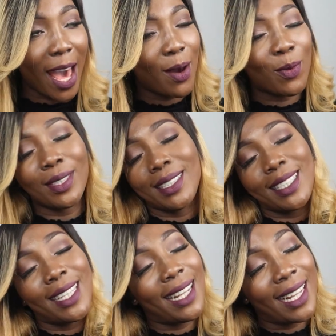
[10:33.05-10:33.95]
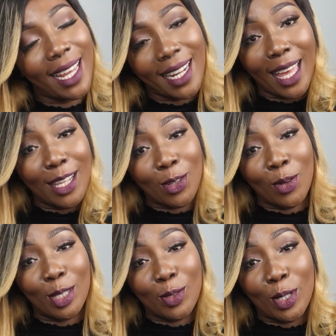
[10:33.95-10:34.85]
I will gladly answer all
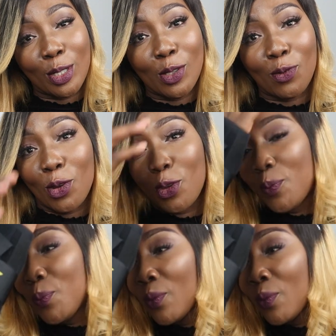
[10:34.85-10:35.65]
these questions for you.